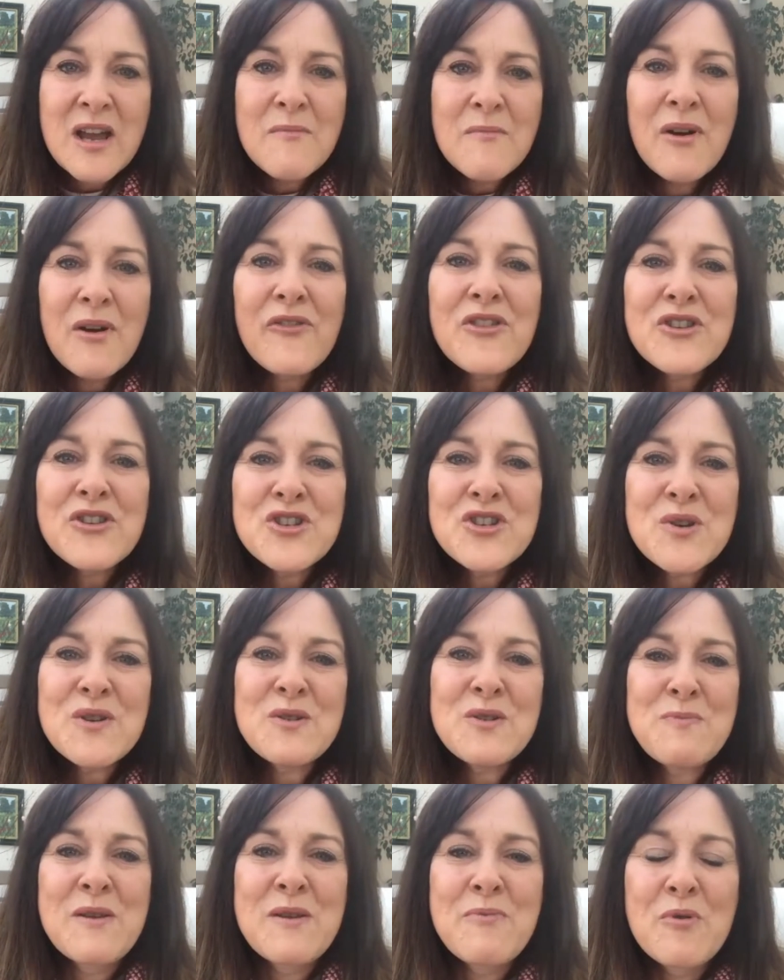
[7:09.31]
But for the
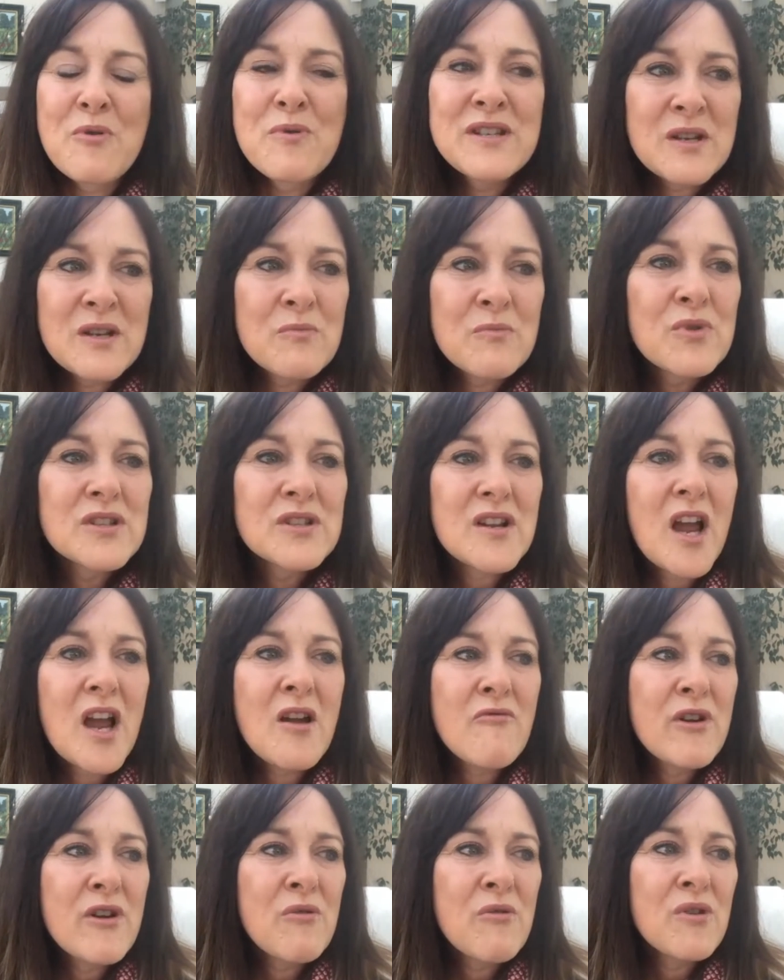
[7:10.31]
Jewish people, wisdom was
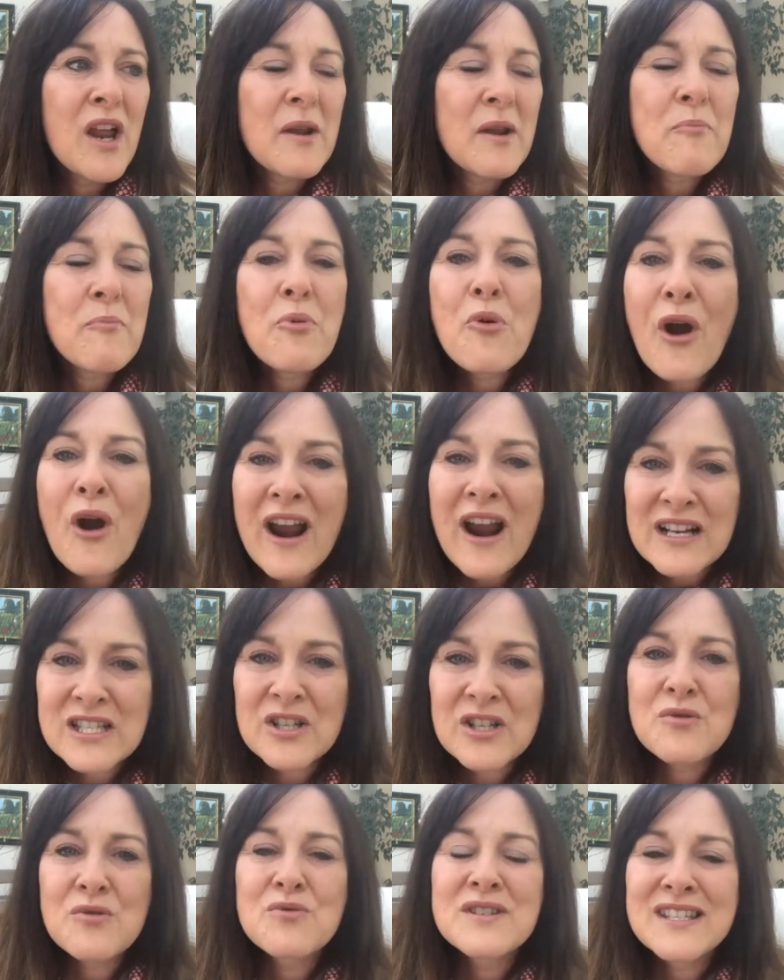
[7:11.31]
a real
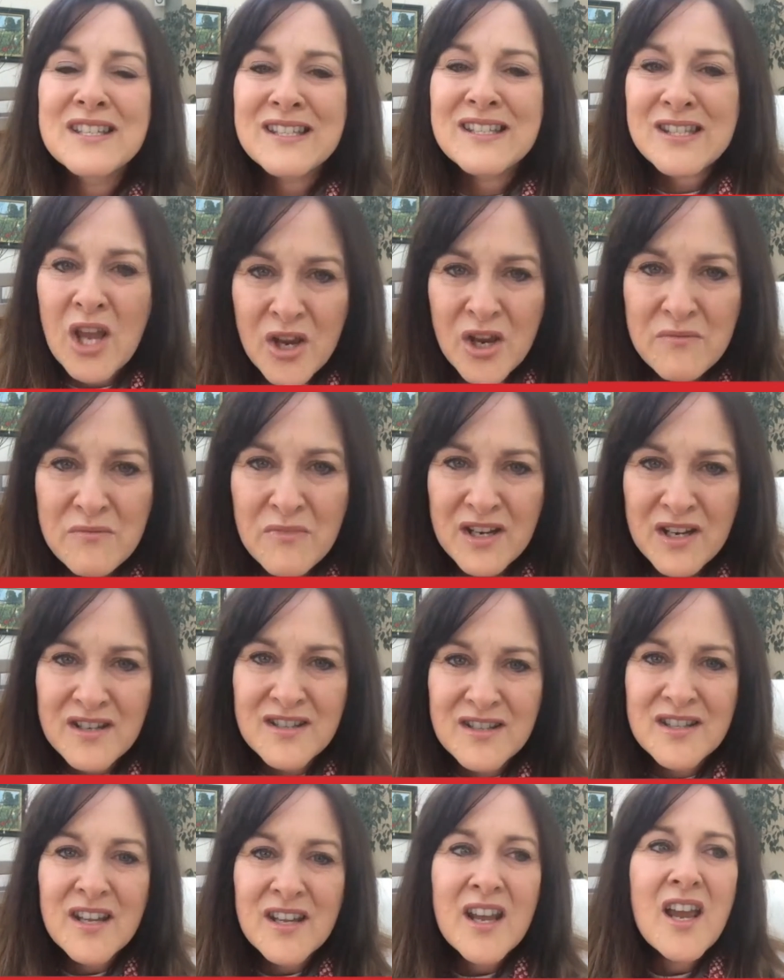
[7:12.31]
practical
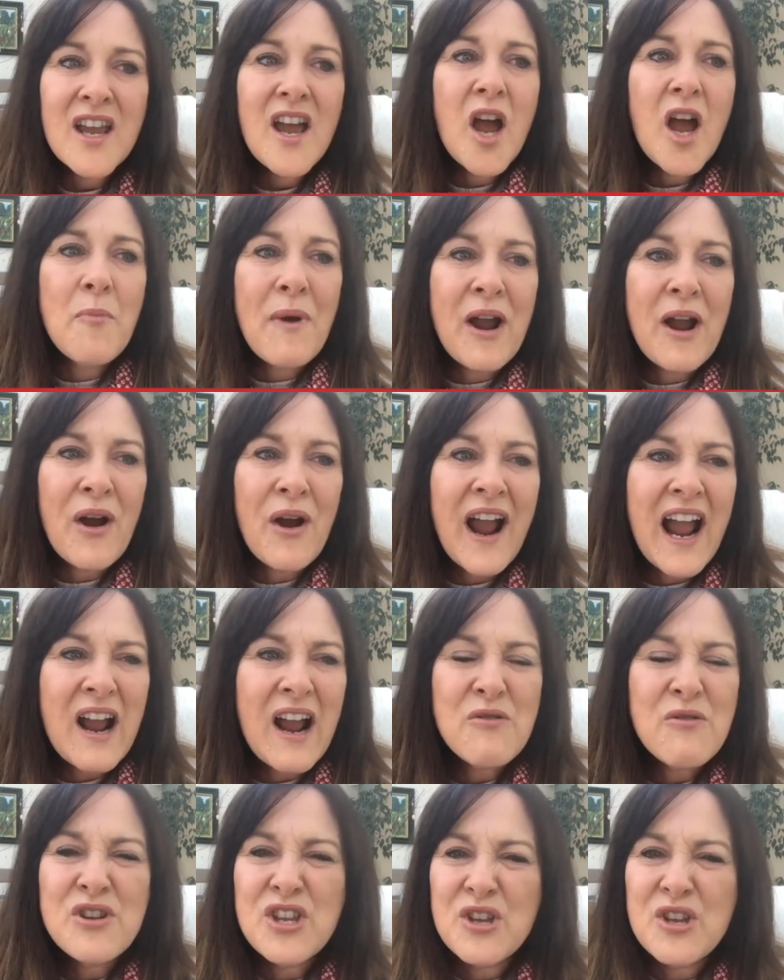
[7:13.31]
discernment about
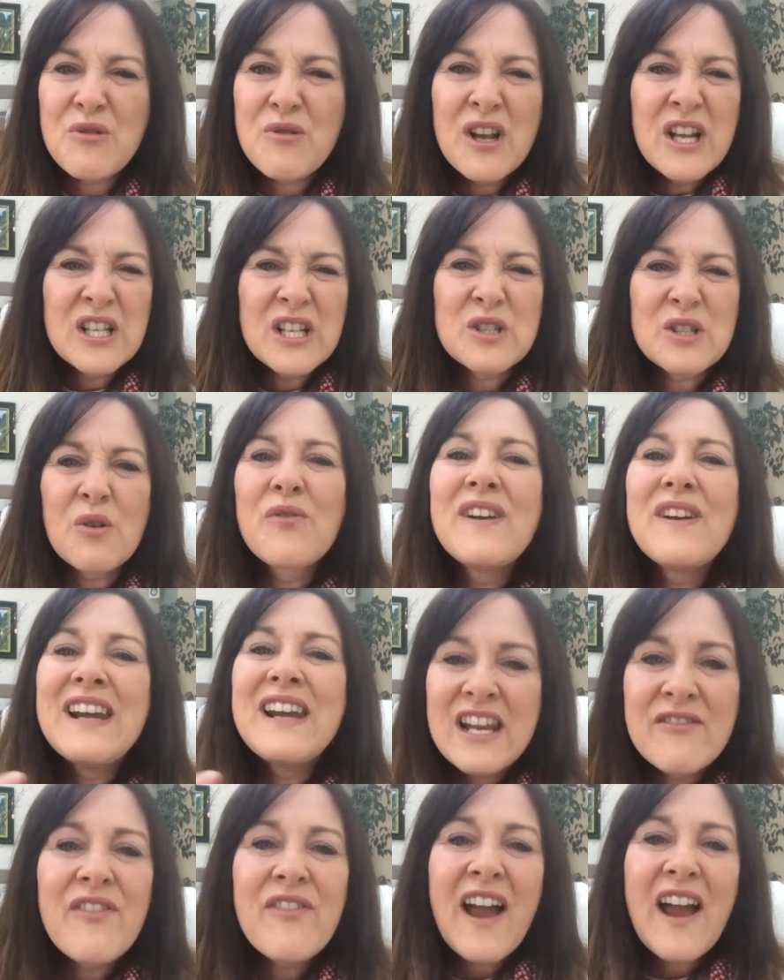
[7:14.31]
how you sort of
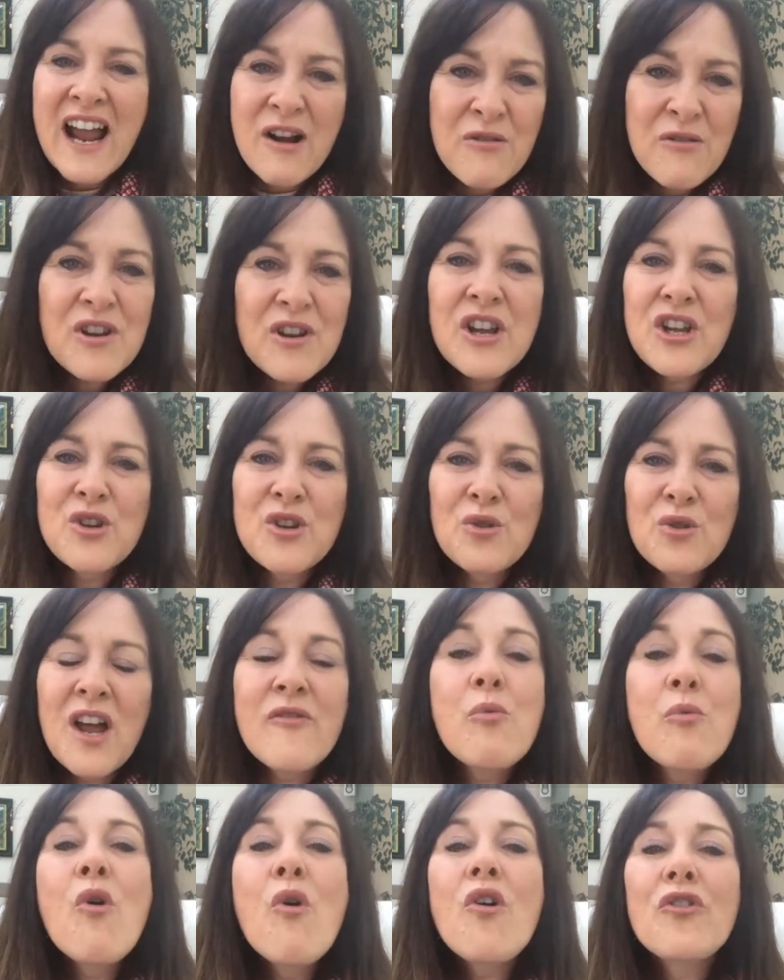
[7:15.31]
live out your
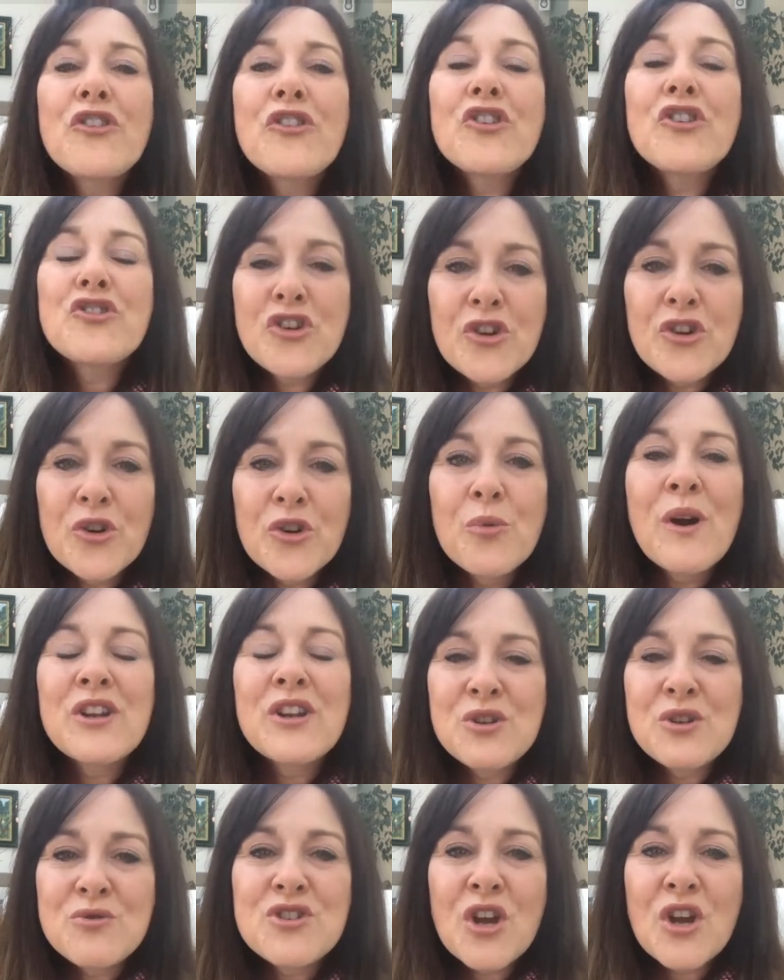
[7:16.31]
life, what to do
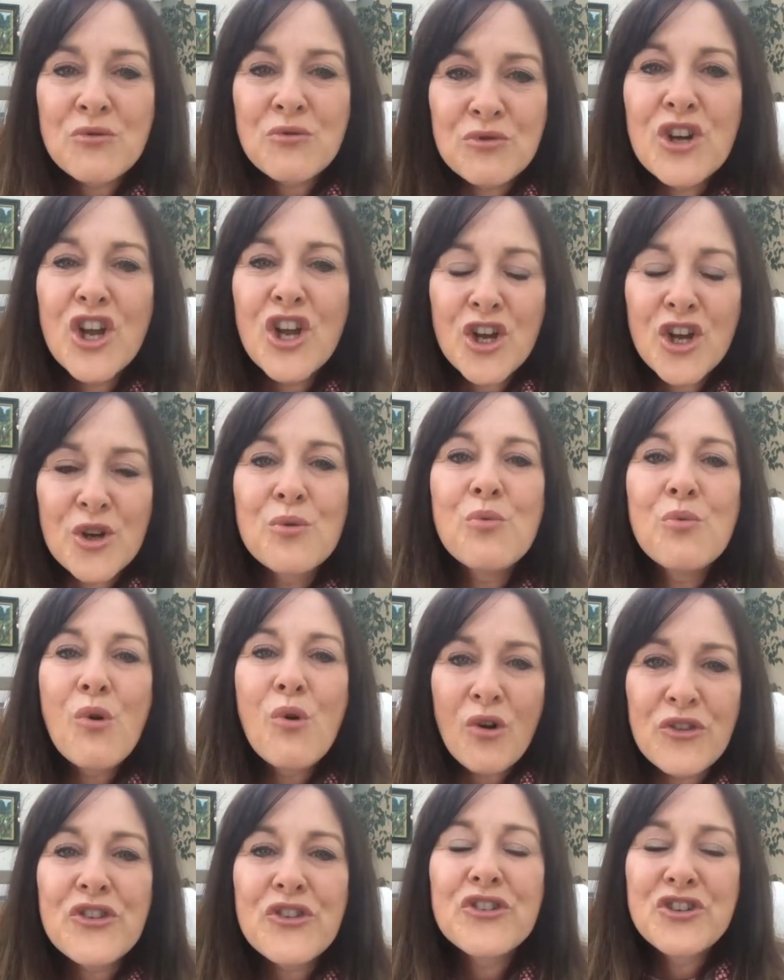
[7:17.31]
when you don't know
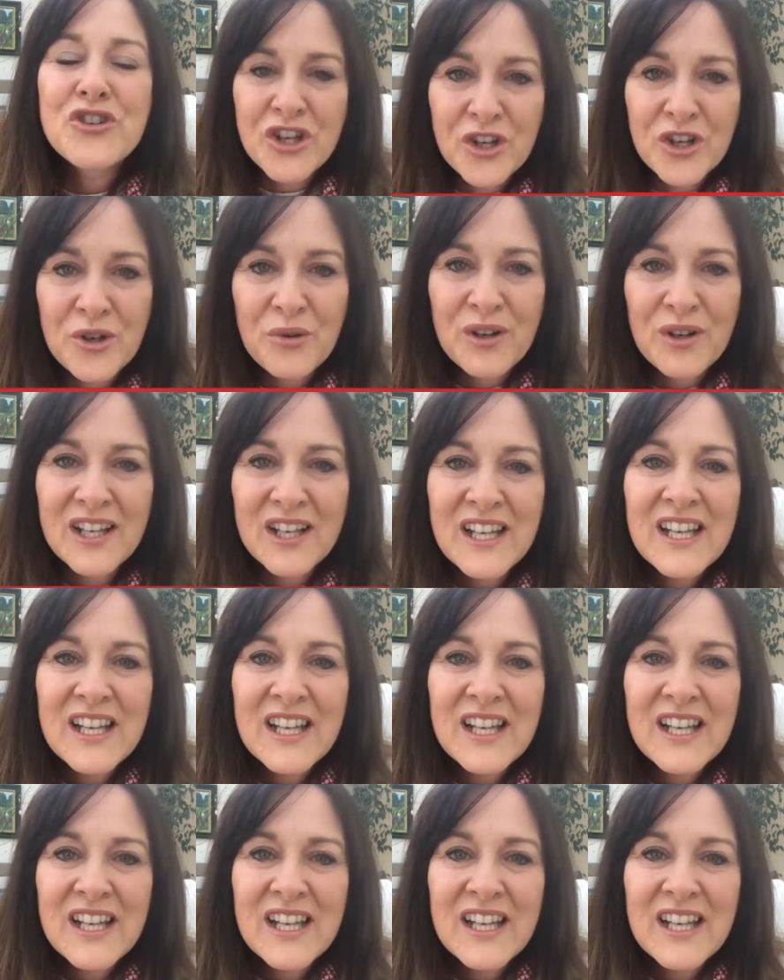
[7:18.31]
what to do.